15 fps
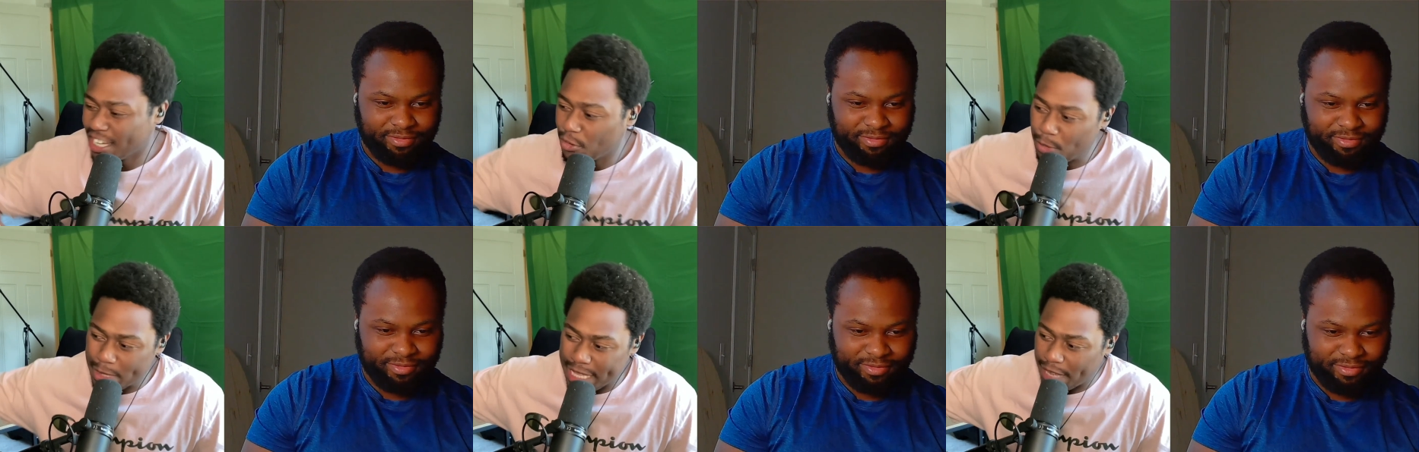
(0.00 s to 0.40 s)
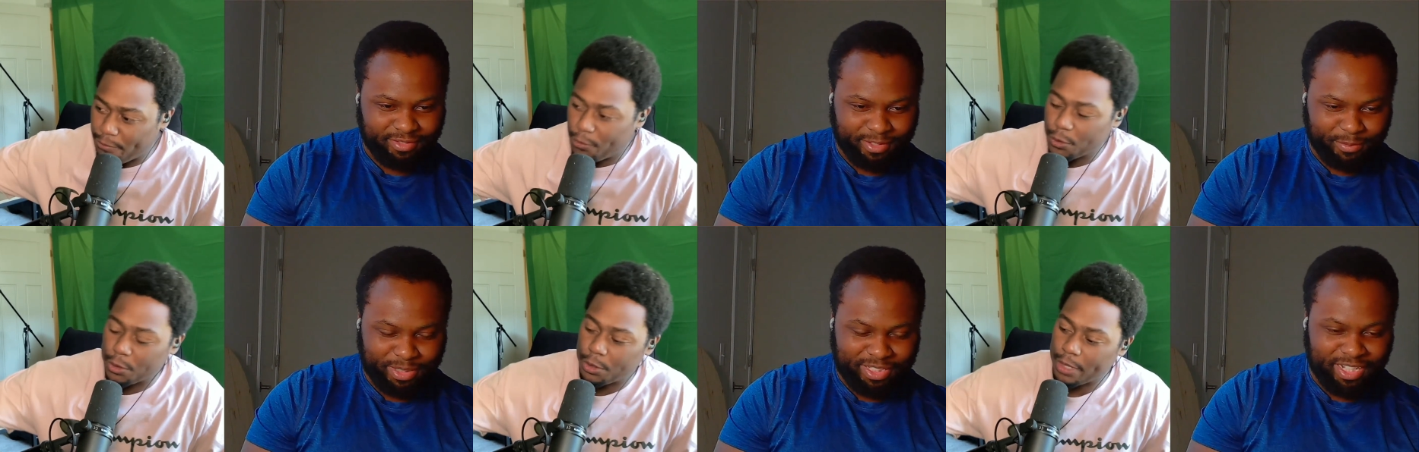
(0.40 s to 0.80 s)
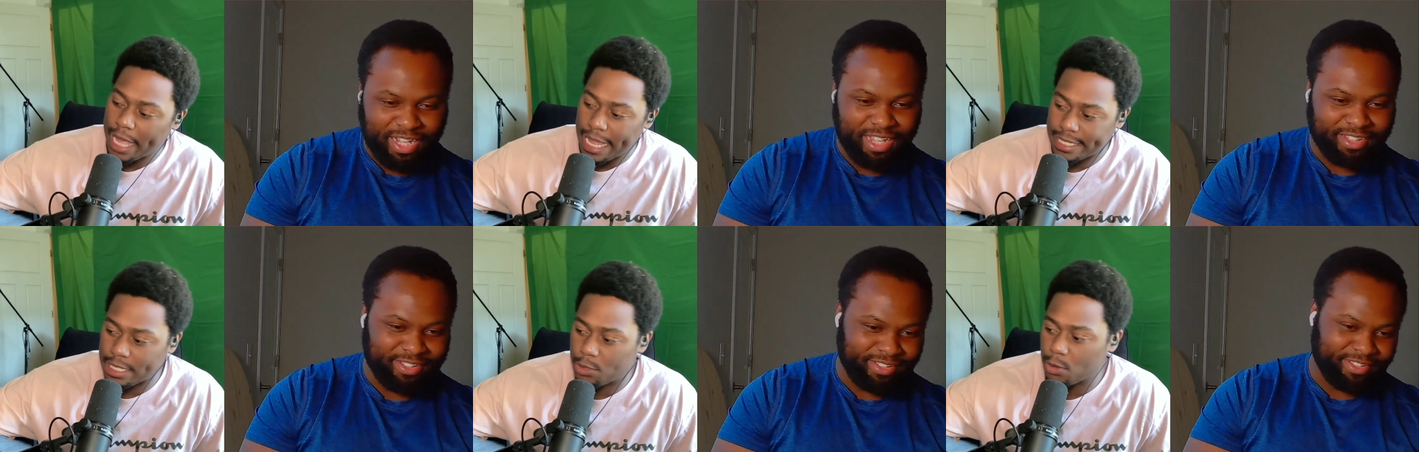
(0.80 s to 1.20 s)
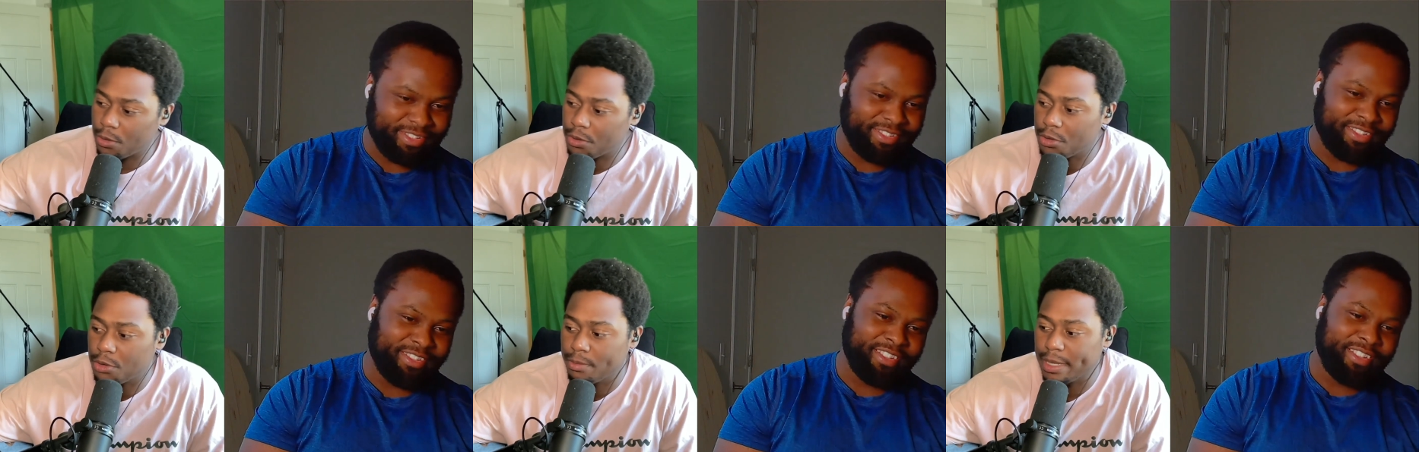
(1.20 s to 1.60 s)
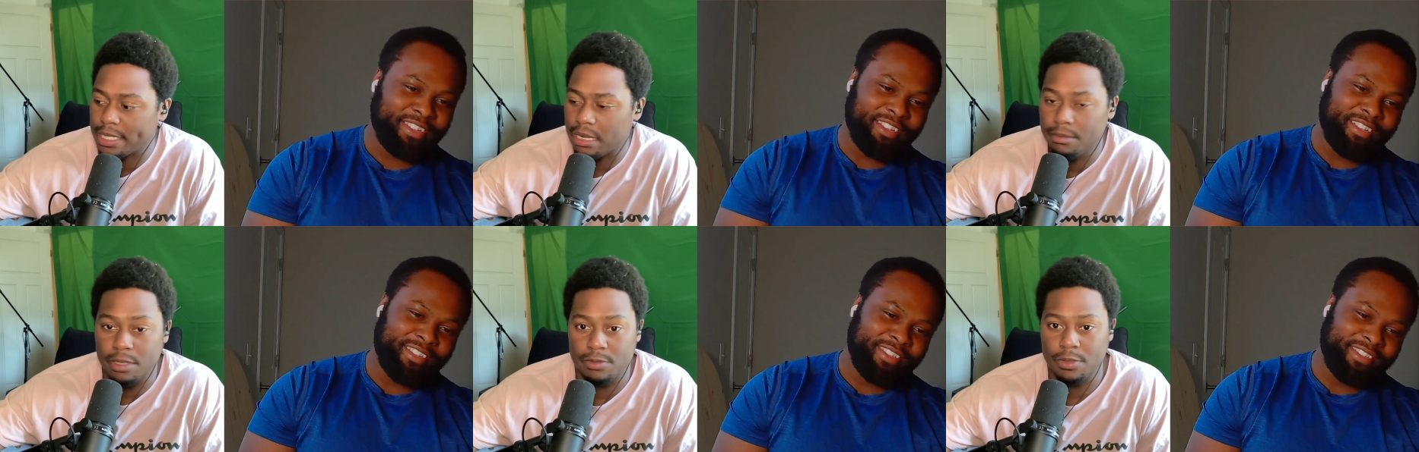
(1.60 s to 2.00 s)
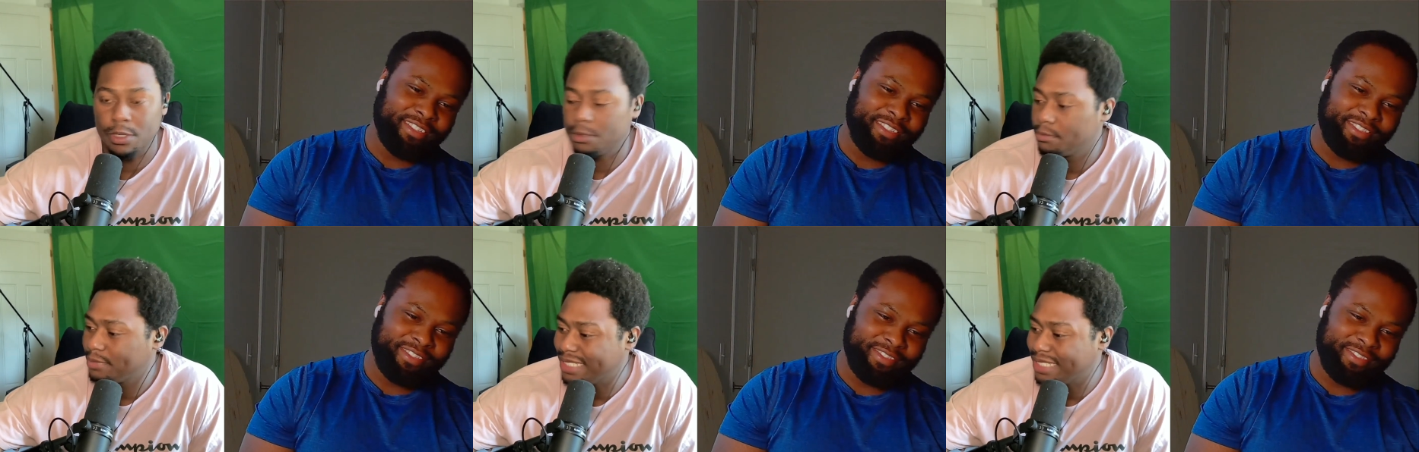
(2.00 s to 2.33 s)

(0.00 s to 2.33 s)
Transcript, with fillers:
Speaker 1: Without further ado, guys, this is what we're gonna do best on this video.